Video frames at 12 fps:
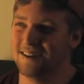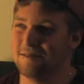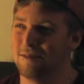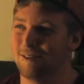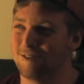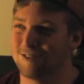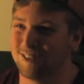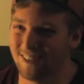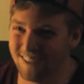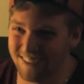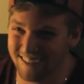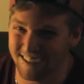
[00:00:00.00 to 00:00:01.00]

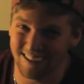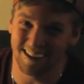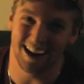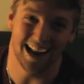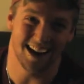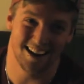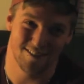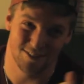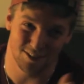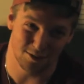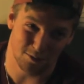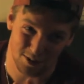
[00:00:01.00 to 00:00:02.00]
before any of
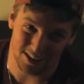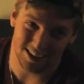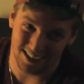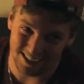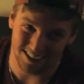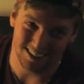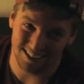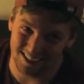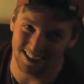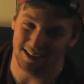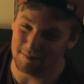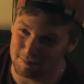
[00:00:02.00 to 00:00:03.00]
his work could
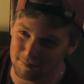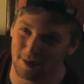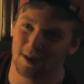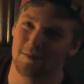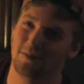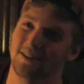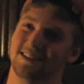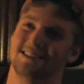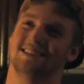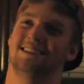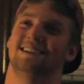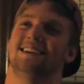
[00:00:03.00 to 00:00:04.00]
get published.
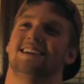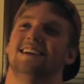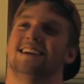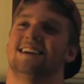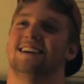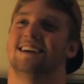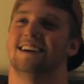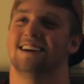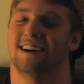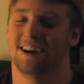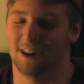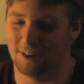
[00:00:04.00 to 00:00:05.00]
That's not true.
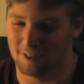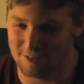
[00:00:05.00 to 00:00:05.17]
Oh